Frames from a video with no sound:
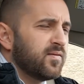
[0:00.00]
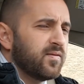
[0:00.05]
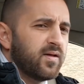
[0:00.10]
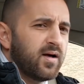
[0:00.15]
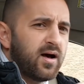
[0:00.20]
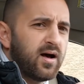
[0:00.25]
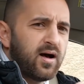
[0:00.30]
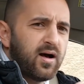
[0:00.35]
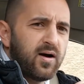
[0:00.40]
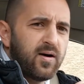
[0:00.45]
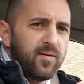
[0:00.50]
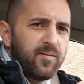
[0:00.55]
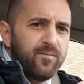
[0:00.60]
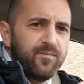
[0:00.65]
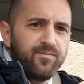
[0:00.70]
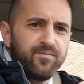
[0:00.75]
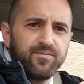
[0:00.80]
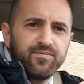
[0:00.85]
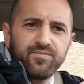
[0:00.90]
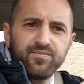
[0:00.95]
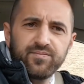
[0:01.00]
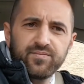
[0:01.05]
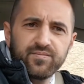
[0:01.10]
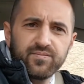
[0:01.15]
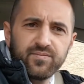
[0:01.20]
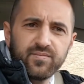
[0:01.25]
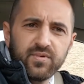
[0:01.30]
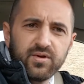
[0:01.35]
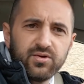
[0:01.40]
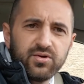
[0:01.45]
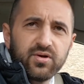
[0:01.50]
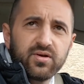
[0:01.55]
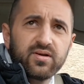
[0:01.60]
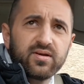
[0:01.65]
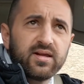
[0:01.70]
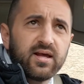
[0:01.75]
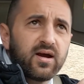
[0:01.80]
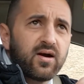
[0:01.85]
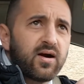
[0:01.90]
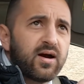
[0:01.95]
and just
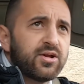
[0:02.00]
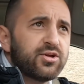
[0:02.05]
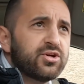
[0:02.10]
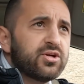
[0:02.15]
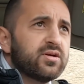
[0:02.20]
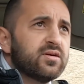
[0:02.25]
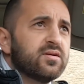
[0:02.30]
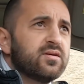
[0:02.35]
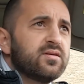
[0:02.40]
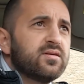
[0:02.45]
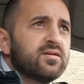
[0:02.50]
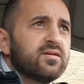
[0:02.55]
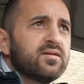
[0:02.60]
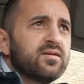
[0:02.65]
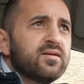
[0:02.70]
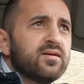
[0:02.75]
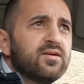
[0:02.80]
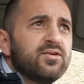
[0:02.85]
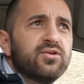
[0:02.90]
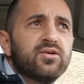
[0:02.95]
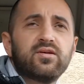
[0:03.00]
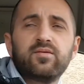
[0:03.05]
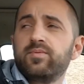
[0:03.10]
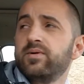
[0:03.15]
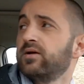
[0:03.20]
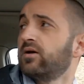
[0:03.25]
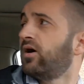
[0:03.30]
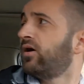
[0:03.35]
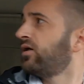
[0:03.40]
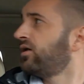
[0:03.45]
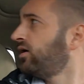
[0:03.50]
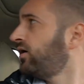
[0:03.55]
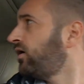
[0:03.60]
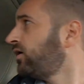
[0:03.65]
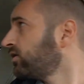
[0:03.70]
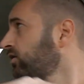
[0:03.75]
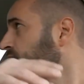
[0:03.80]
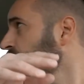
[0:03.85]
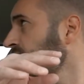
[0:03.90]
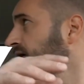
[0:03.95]
stare at you, and just be
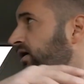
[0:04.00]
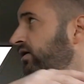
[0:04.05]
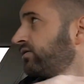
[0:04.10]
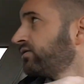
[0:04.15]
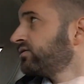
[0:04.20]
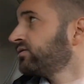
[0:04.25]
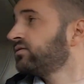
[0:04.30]
all around